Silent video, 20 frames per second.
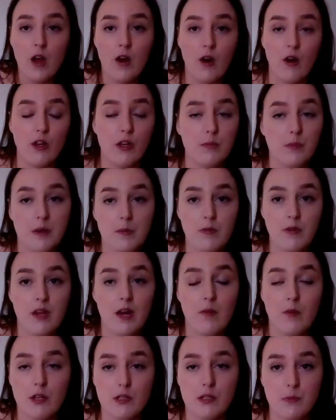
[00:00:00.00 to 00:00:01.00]
All you people
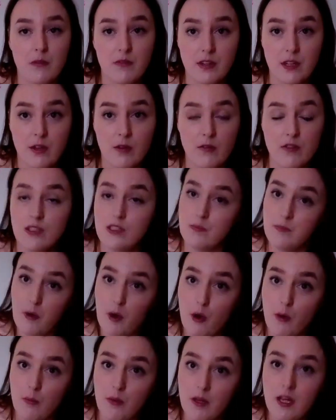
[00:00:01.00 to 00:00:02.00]
that watch my videos,
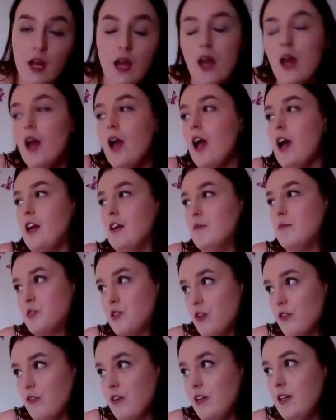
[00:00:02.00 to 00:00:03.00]
support me. And I'm
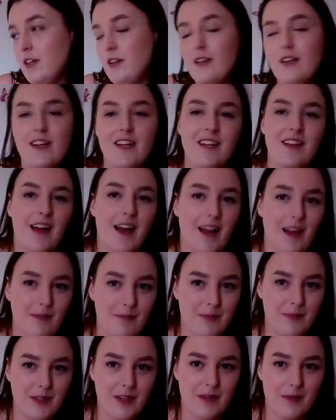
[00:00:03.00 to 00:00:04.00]
sorry that I haven't
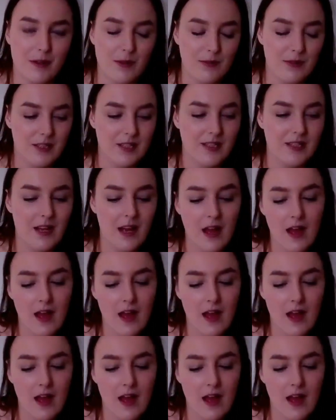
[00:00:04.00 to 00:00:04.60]
been uploading.